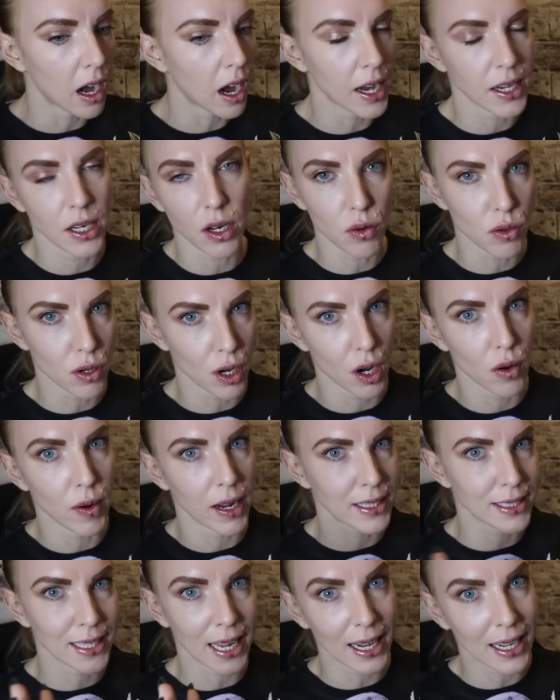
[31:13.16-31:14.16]
I don't know
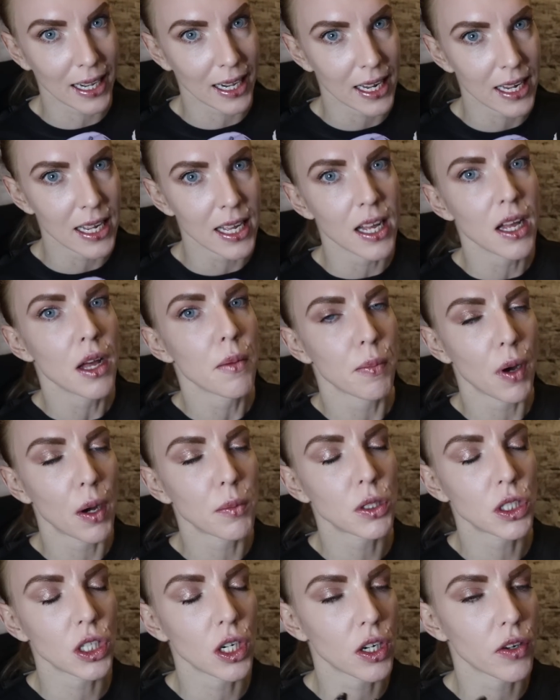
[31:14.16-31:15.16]
exactly, but
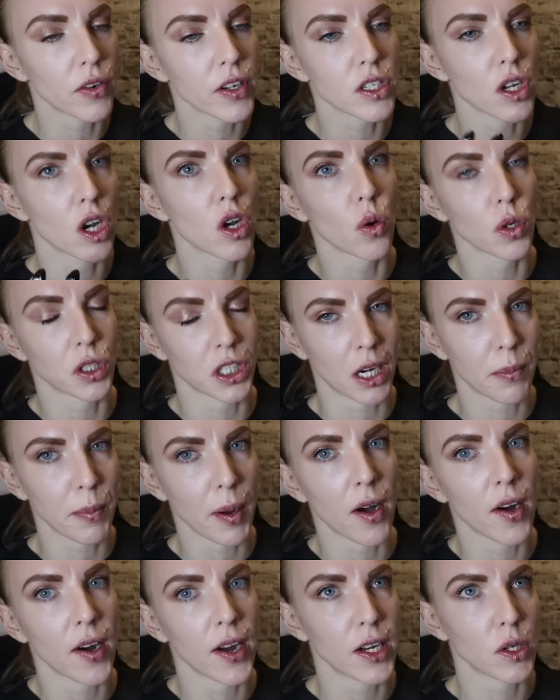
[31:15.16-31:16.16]
I'm sure there is a logic
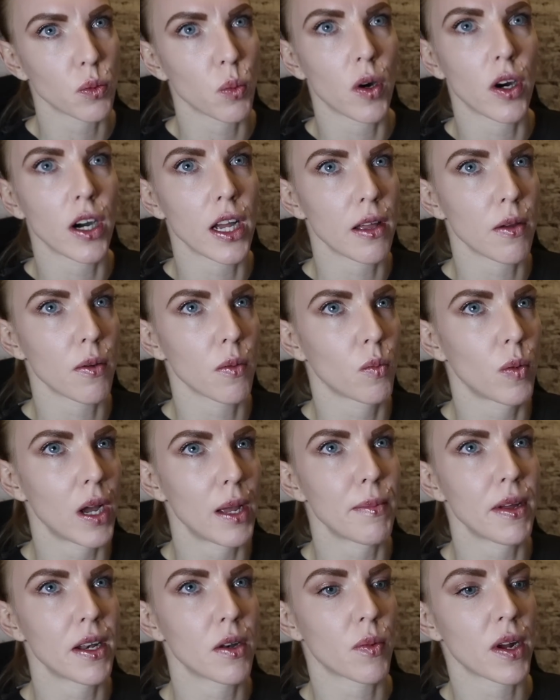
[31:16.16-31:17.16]
behind why
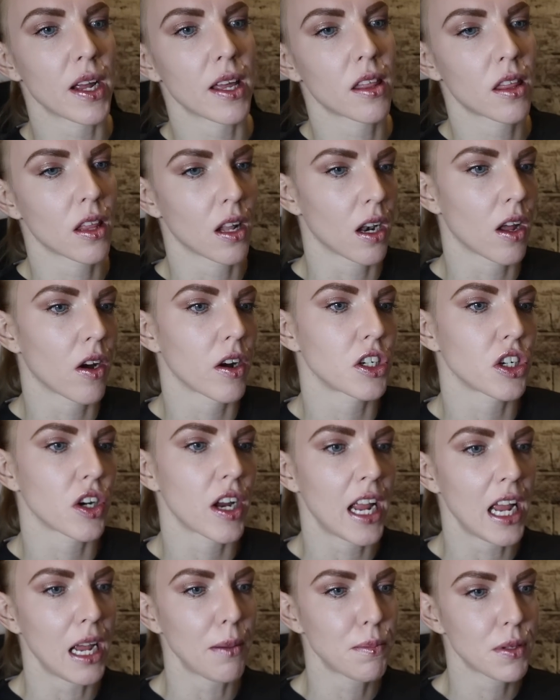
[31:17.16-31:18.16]
women with larger
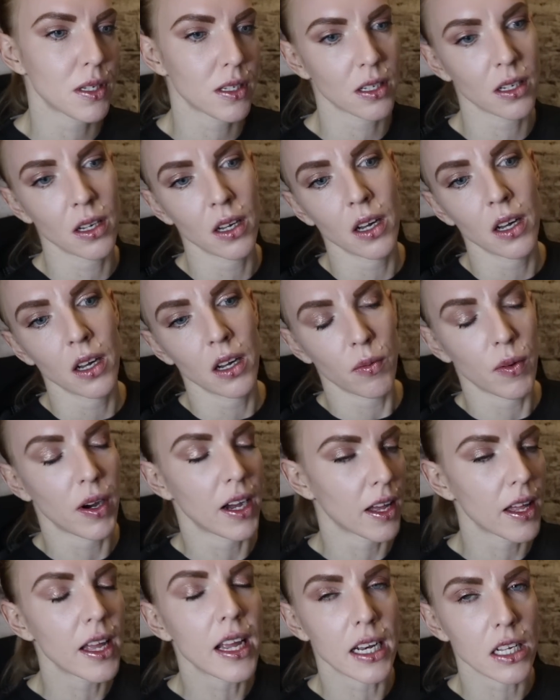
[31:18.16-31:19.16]
hips
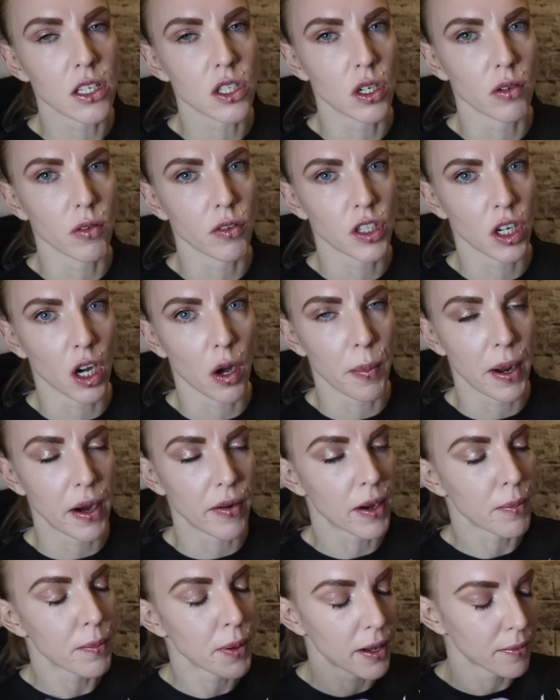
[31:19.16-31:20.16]
well, it is to do with
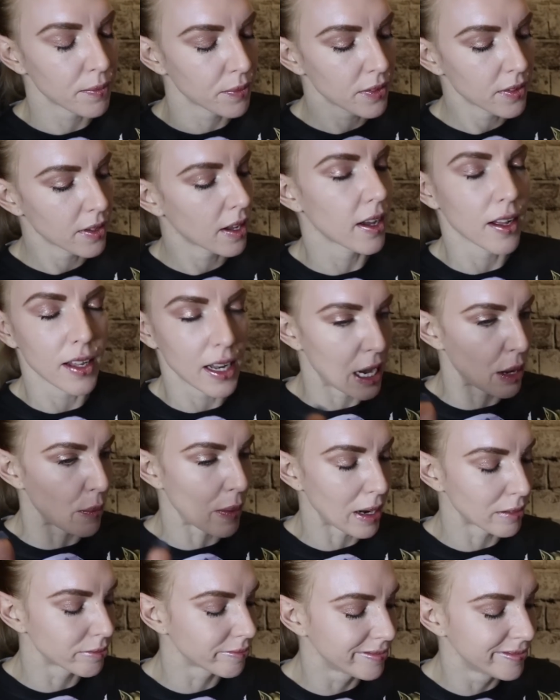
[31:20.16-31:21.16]
childbearing, but uh,
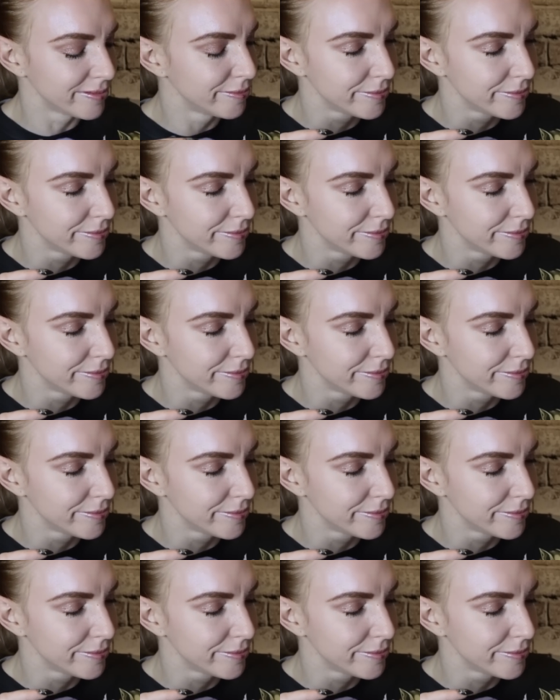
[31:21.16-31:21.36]
anyway.